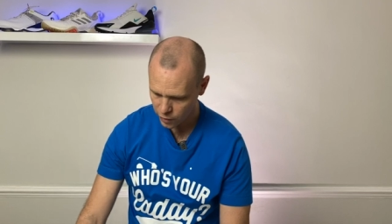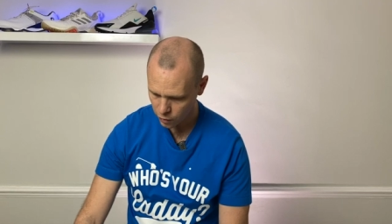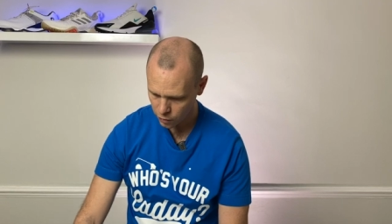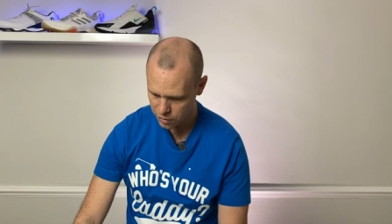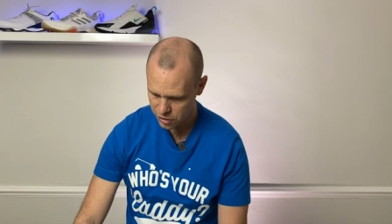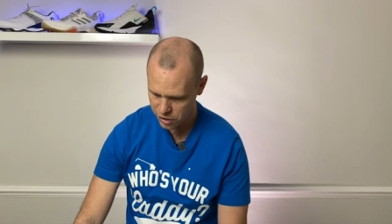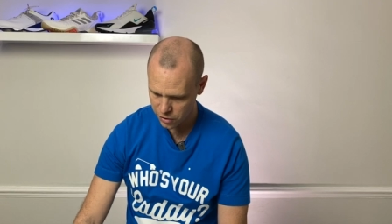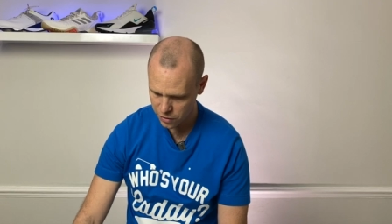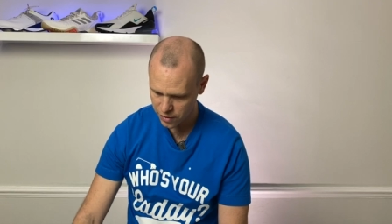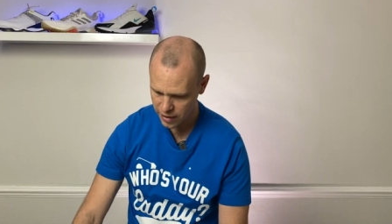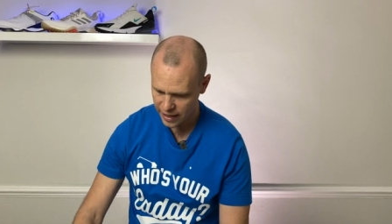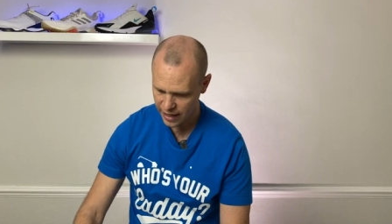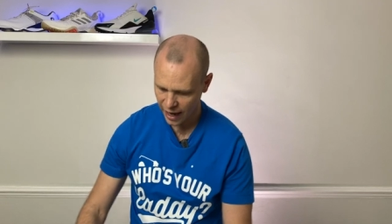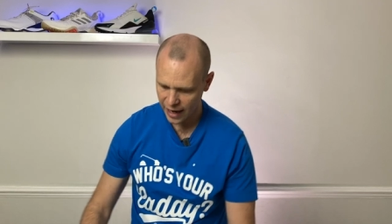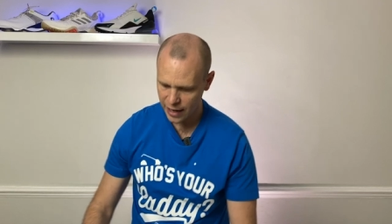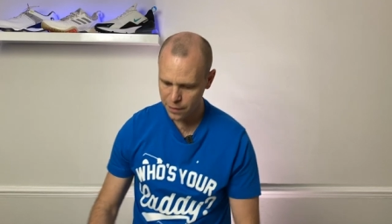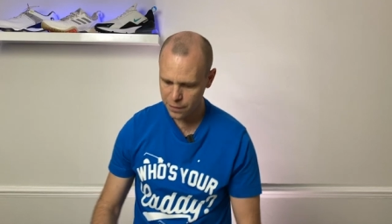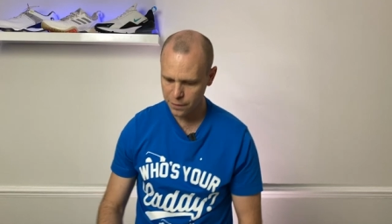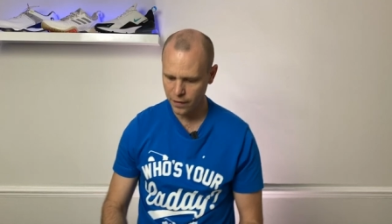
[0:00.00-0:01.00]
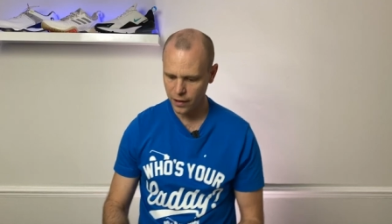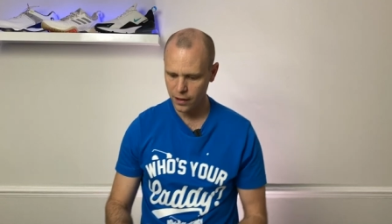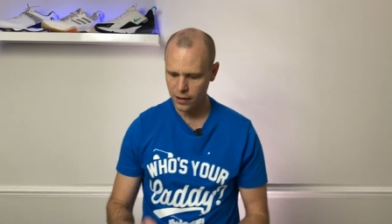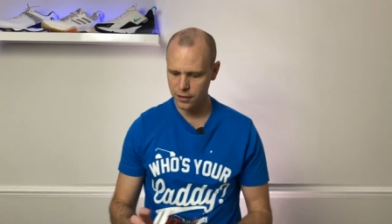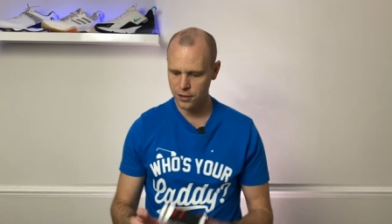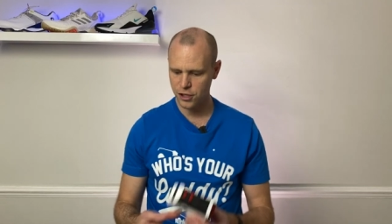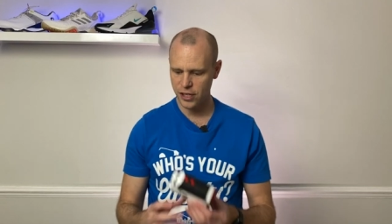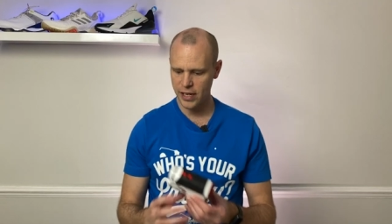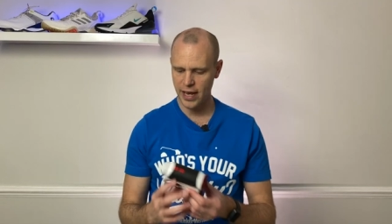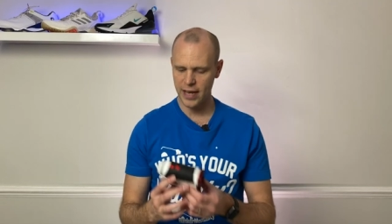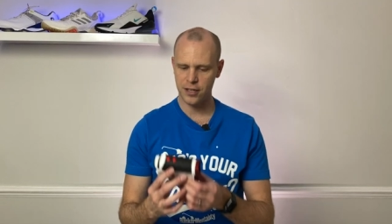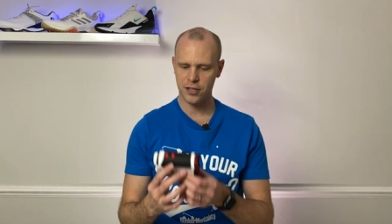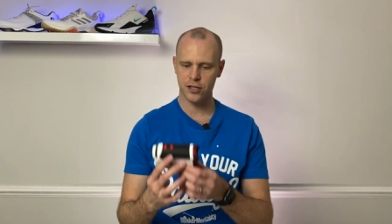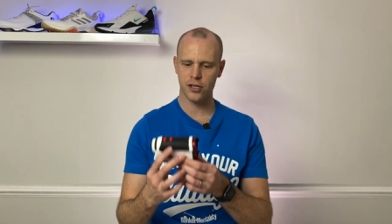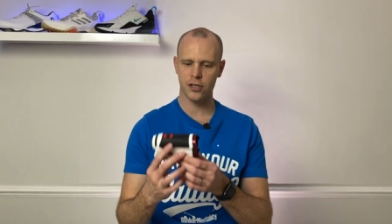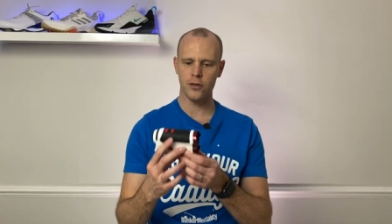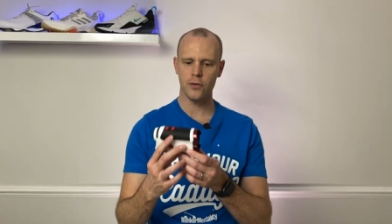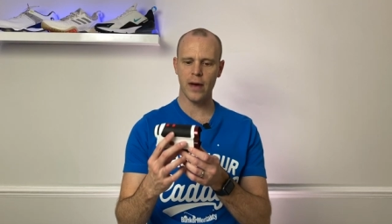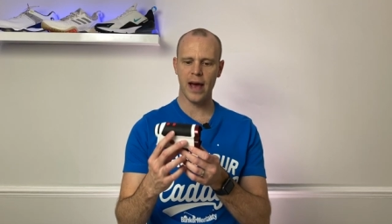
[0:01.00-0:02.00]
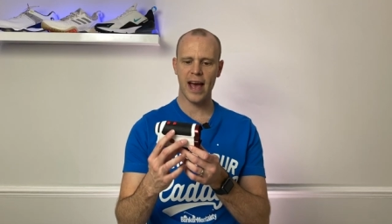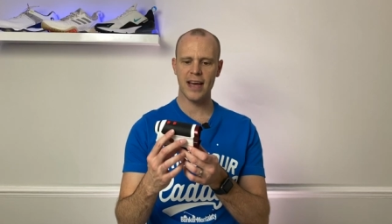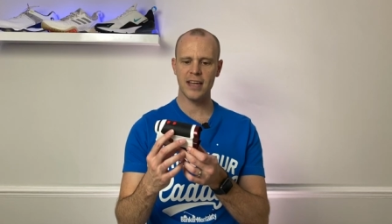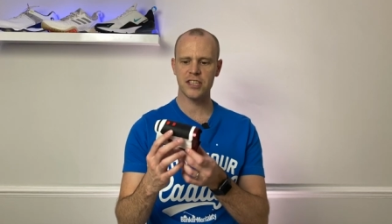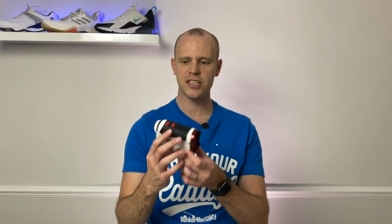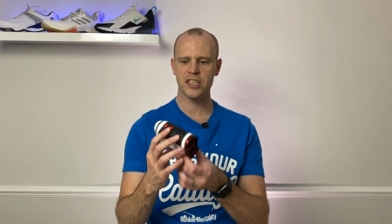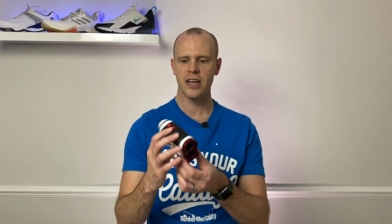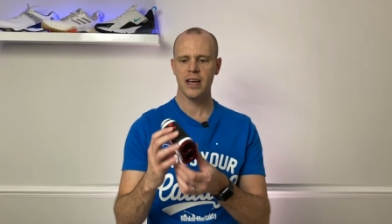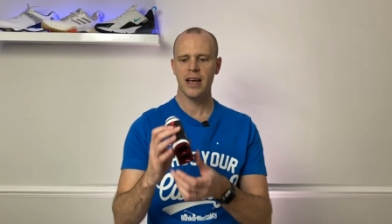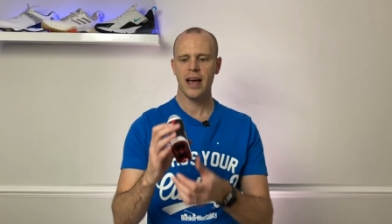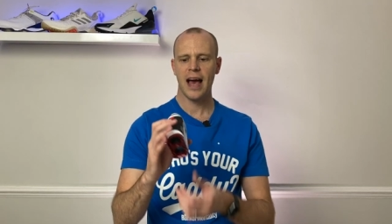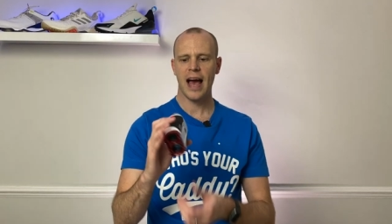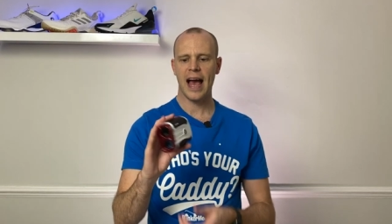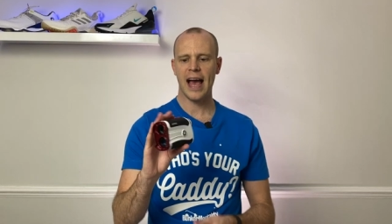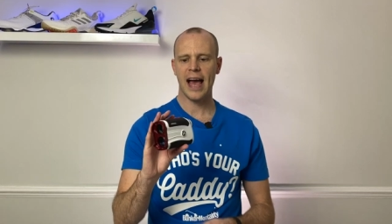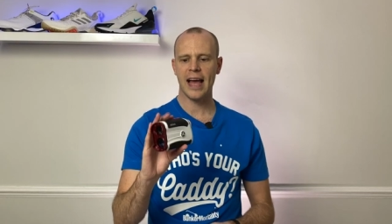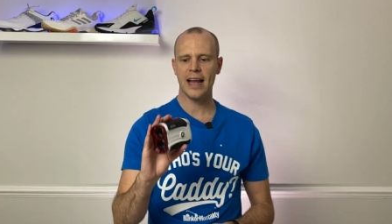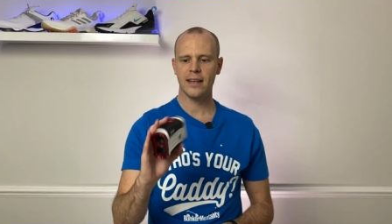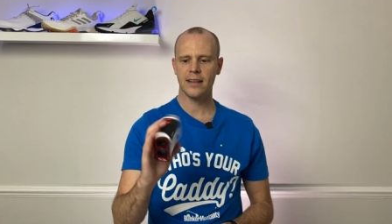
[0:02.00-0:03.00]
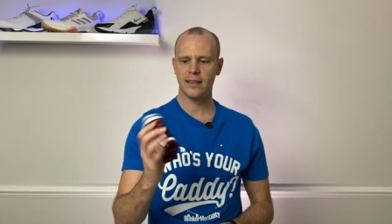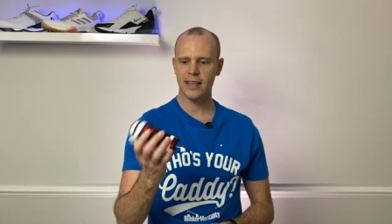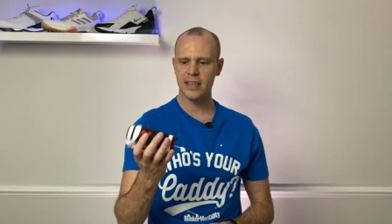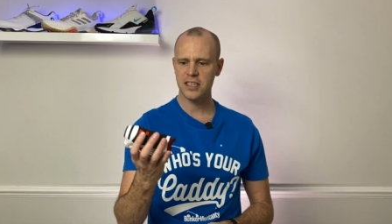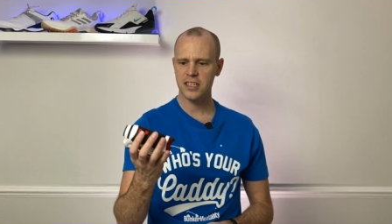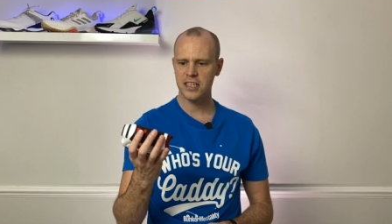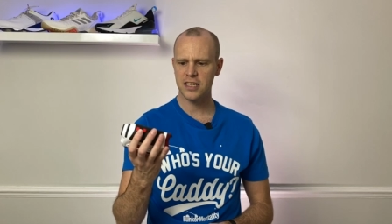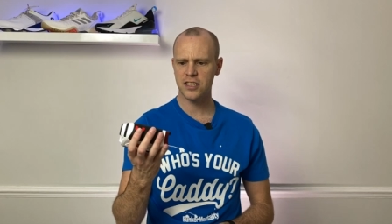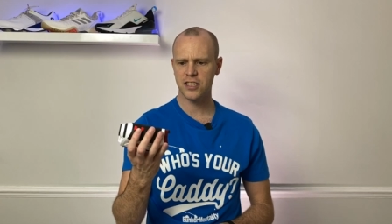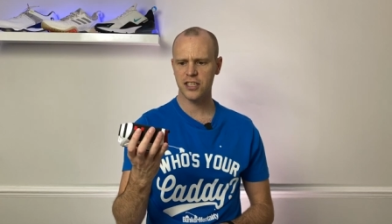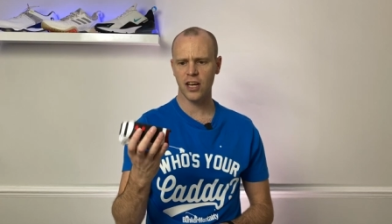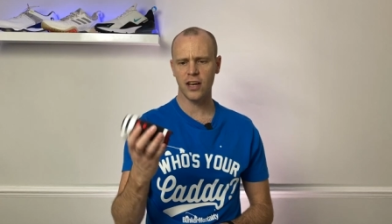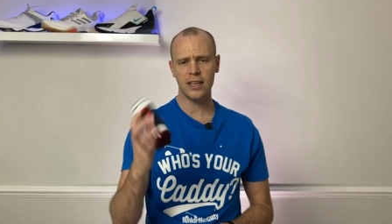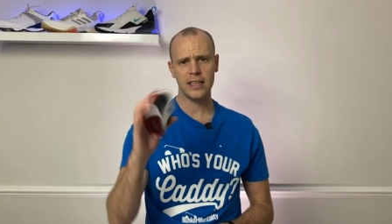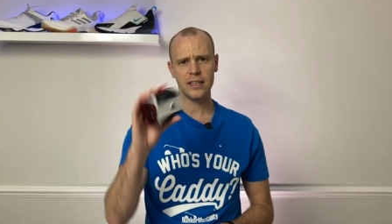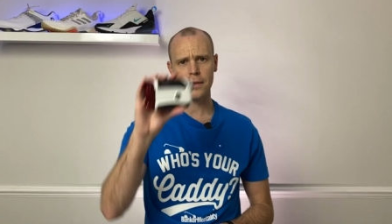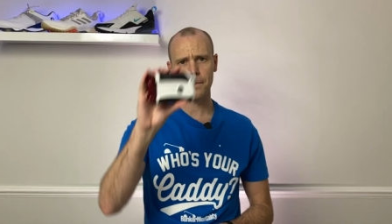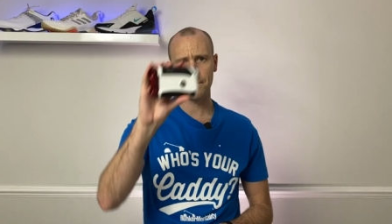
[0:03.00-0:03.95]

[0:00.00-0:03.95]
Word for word: on to the Aofar GX2S, and this is certainly the